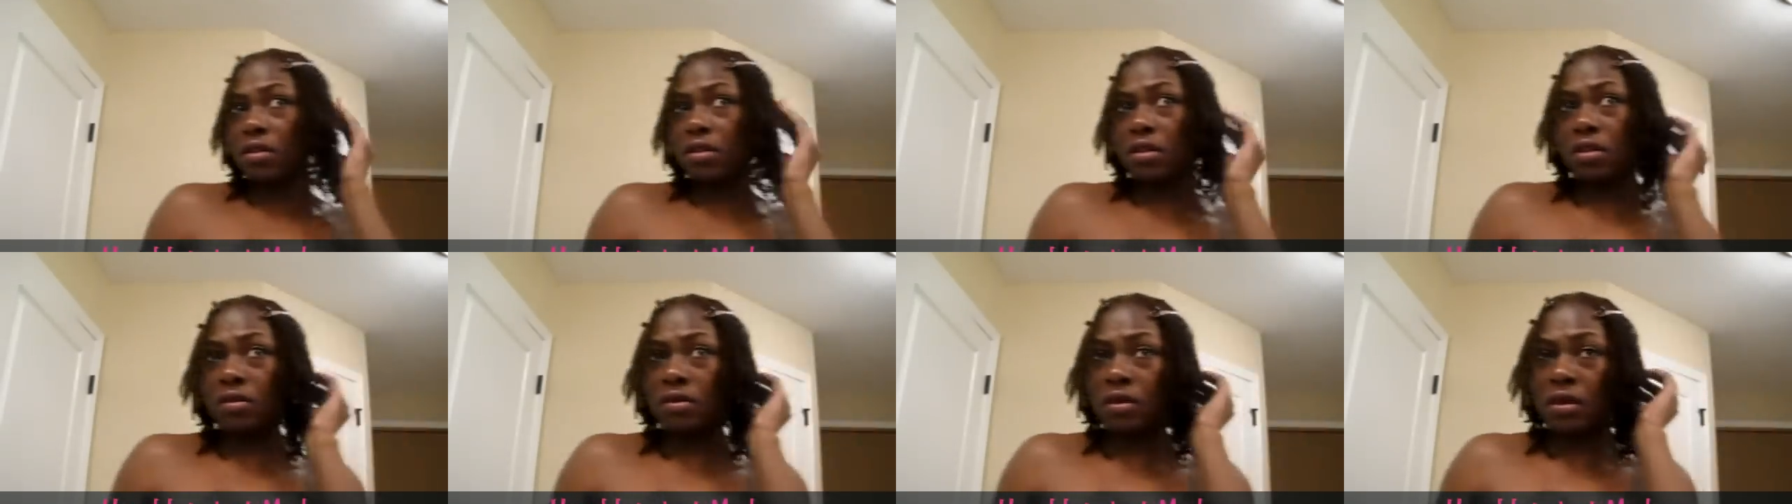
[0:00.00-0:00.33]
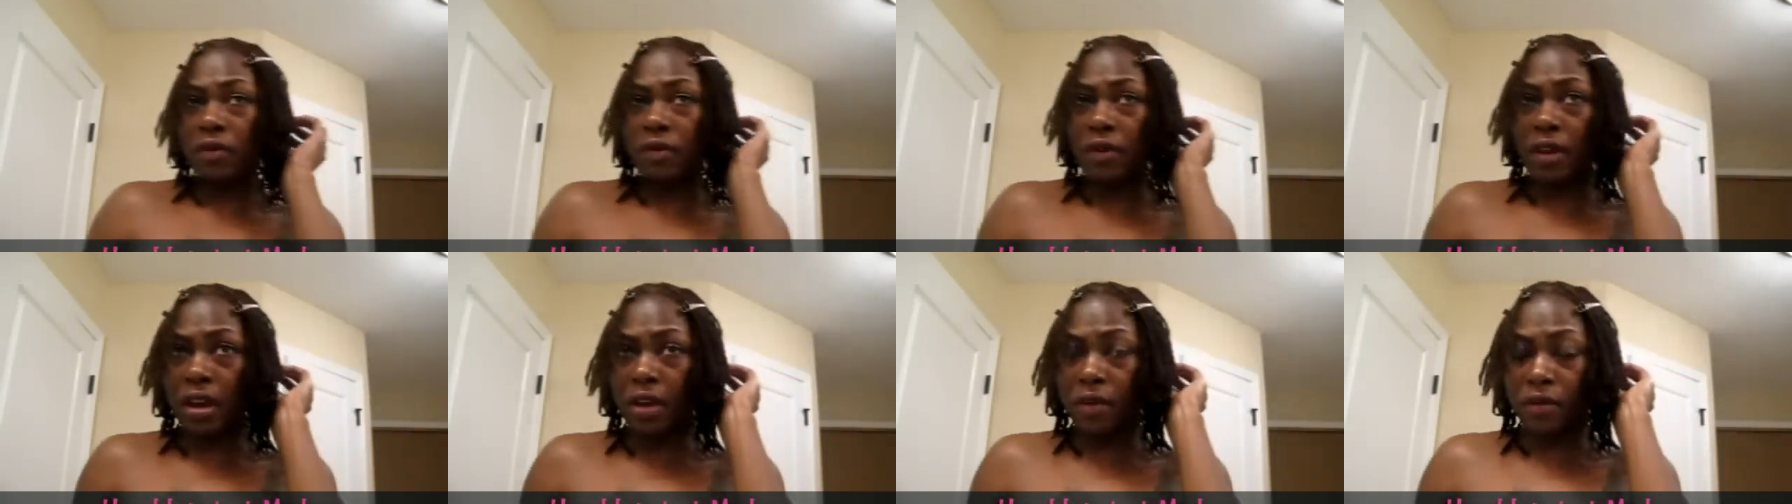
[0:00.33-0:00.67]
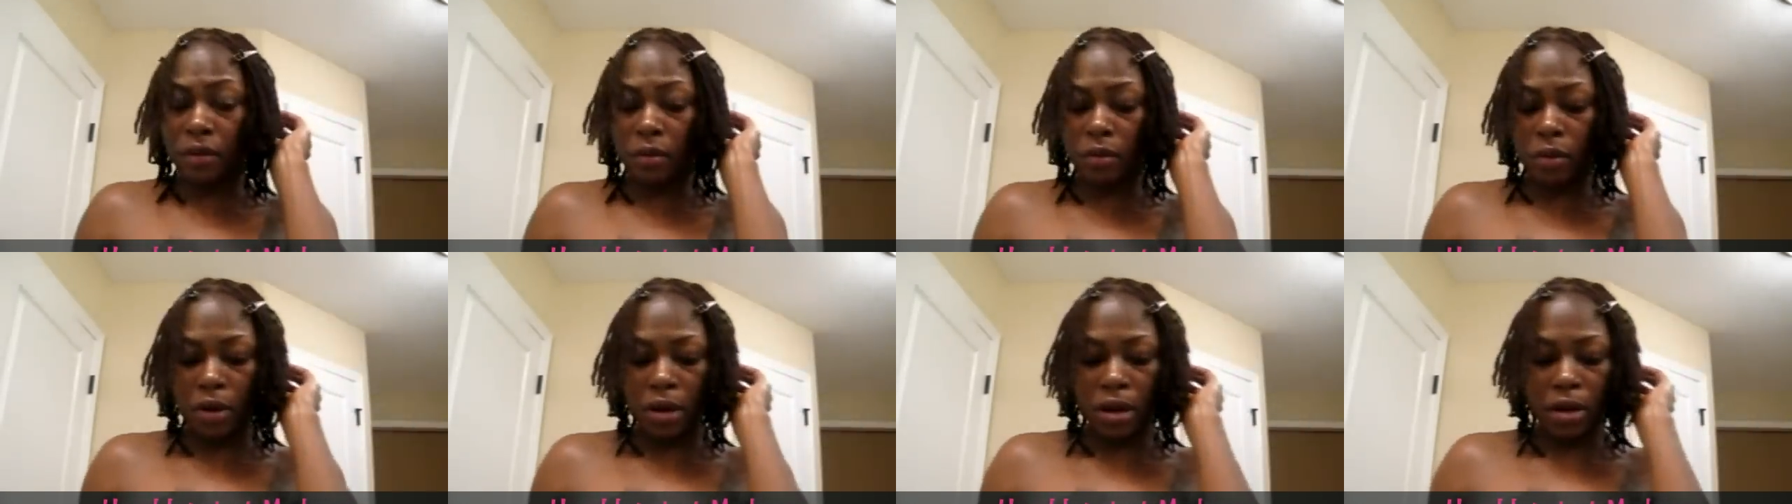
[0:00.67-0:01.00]
You don't even have
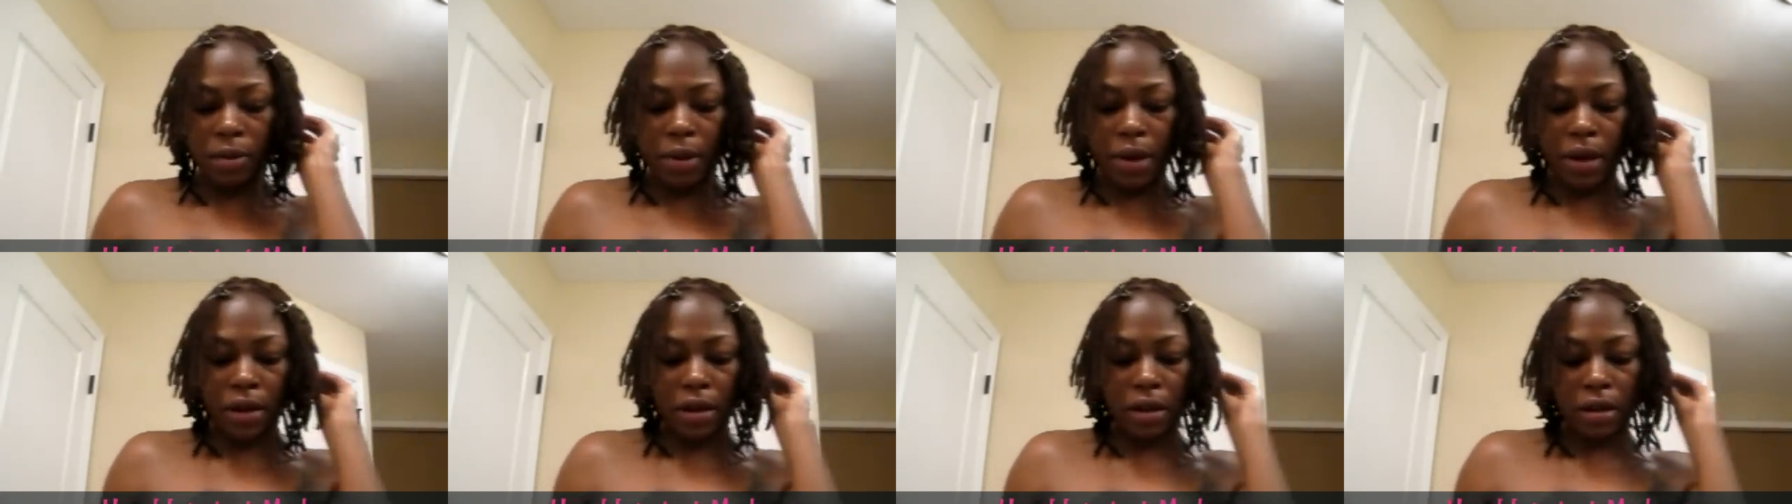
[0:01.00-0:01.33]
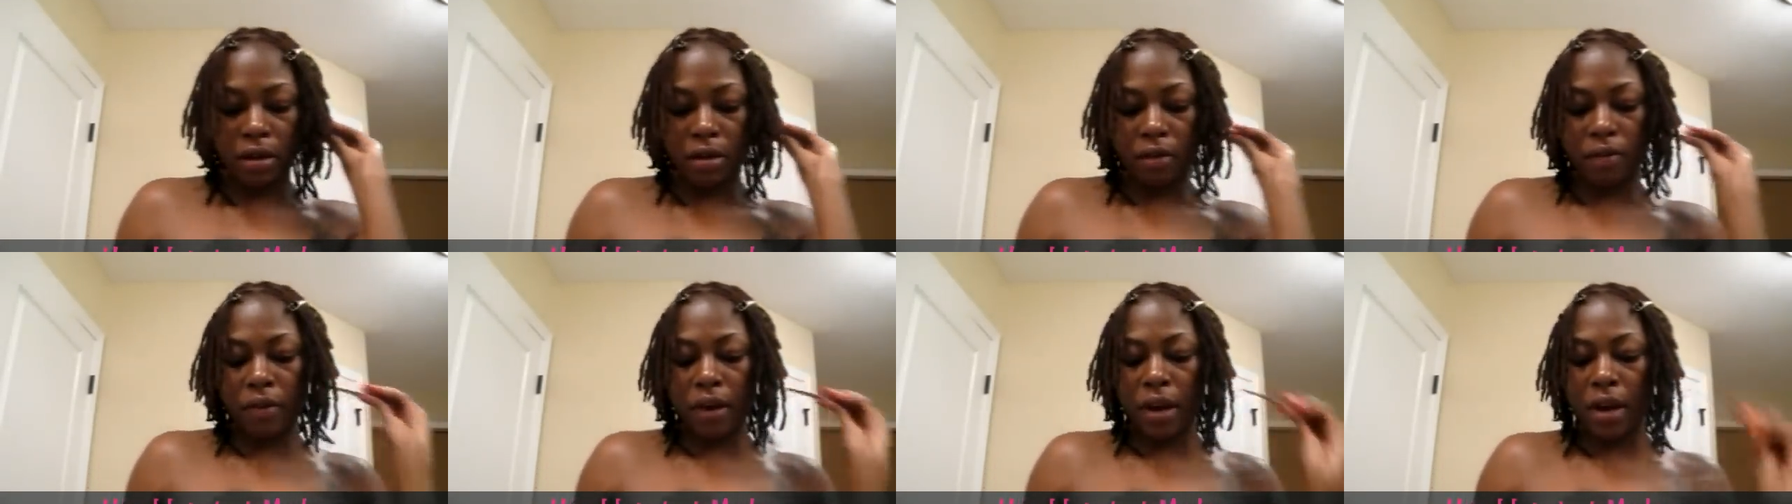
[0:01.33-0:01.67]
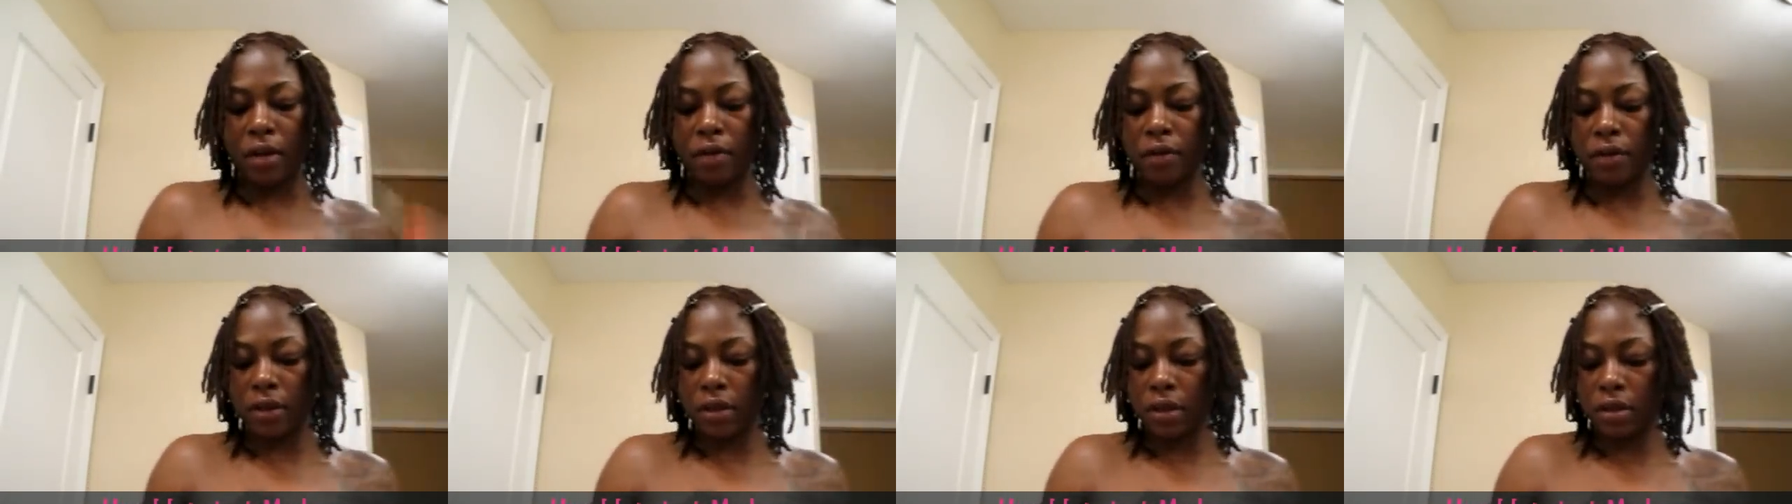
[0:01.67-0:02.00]
to worry about it
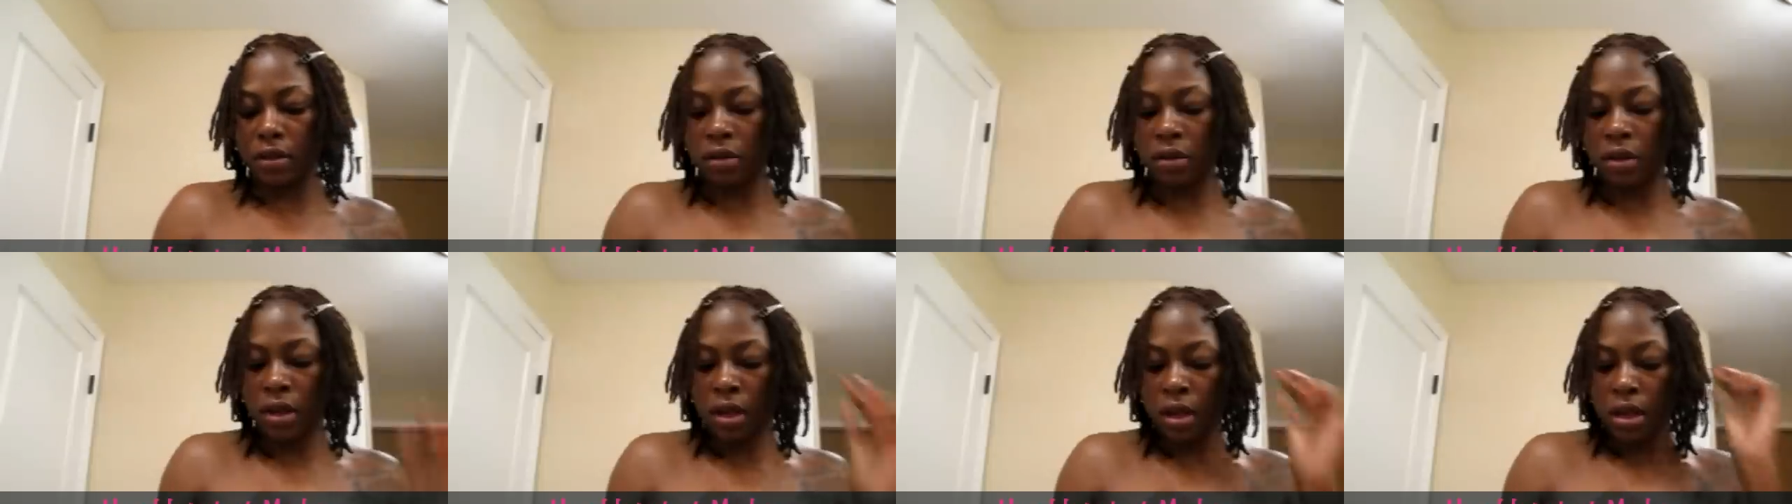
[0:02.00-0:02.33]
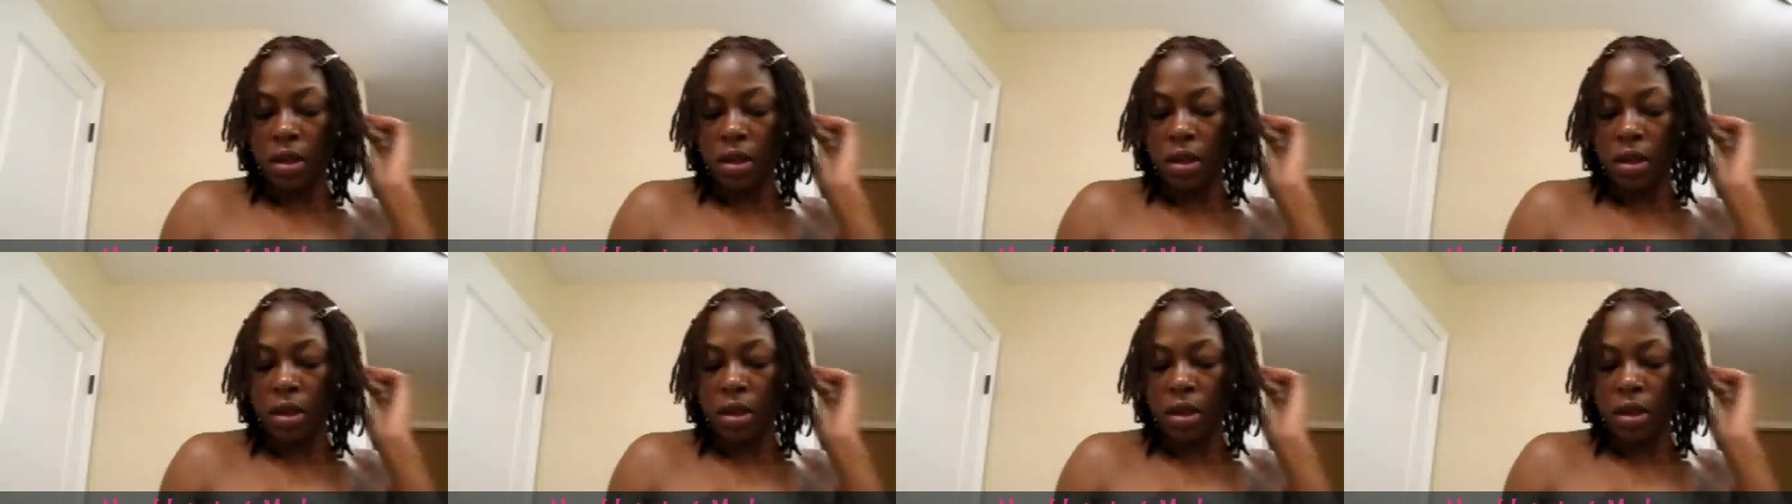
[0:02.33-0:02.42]
unraveling